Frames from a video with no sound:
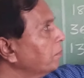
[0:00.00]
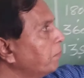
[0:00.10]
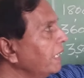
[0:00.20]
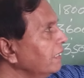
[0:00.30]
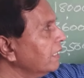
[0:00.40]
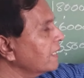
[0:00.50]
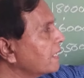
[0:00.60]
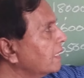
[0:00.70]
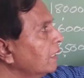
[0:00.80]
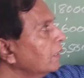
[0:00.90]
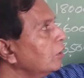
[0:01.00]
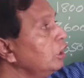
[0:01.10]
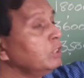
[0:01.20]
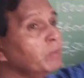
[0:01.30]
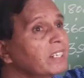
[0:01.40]
minus
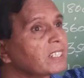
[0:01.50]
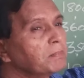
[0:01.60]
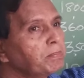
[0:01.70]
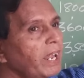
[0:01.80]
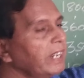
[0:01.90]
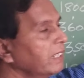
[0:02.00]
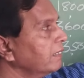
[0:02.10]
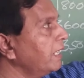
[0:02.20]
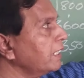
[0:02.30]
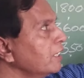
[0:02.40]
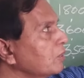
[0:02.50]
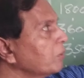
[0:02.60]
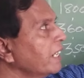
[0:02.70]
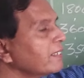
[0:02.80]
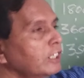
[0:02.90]
inward supply, that is
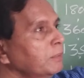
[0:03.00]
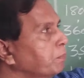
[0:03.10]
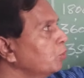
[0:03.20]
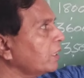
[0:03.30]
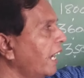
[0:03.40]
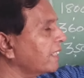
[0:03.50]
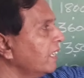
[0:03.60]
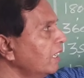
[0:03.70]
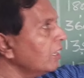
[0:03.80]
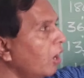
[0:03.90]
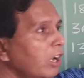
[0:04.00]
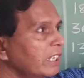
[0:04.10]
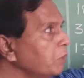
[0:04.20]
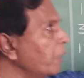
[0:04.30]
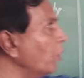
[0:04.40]
known as input tax.
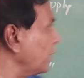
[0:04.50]
Already we have